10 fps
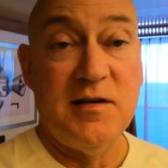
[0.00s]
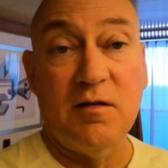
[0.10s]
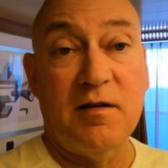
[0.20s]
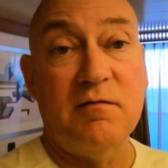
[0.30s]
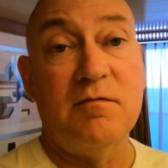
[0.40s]

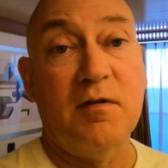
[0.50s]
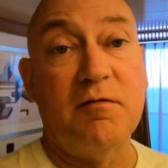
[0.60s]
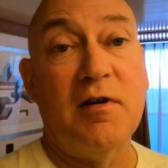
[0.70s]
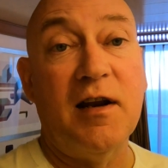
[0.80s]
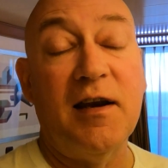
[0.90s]
You
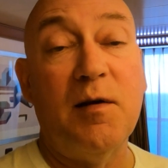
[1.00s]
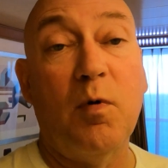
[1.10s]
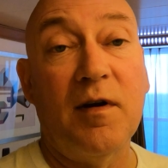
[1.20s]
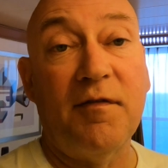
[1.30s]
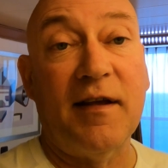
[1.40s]
only really need
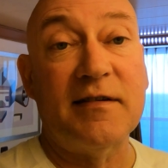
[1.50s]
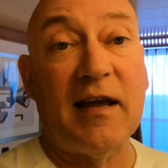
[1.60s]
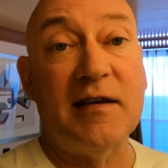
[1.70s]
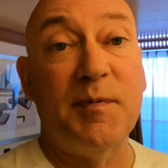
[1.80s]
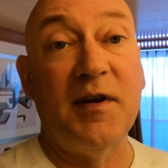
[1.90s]
one if that's the
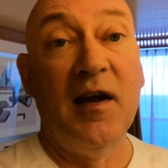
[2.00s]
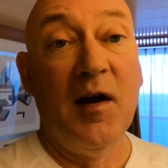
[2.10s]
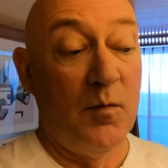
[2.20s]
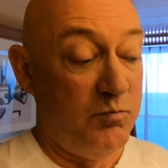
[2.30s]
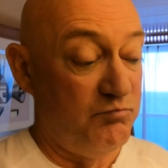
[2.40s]
case, but
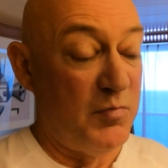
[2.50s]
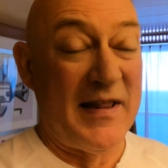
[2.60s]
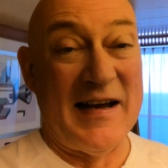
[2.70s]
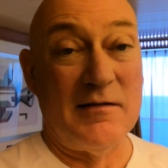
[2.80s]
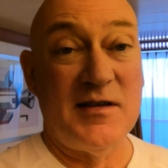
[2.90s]

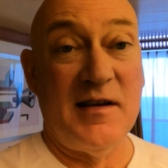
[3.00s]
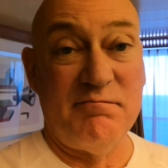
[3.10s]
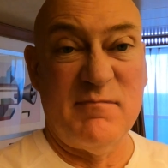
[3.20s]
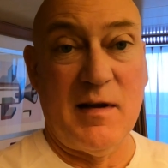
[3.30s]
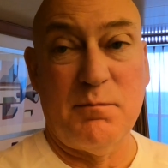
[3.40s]
without it,
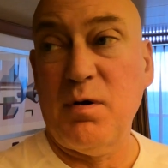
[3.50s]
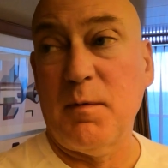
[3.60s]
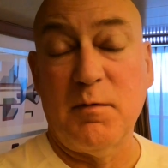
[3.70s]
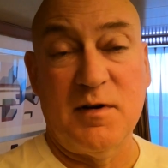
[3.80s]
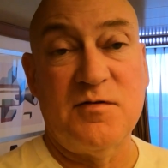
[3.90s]
that
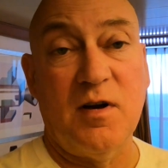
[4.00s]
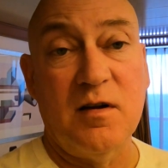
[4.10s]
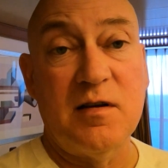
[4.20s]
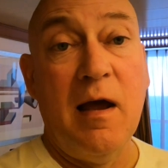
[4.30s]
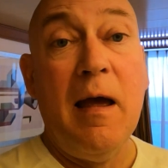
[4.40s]
probably would have
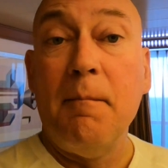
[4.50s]
struggled.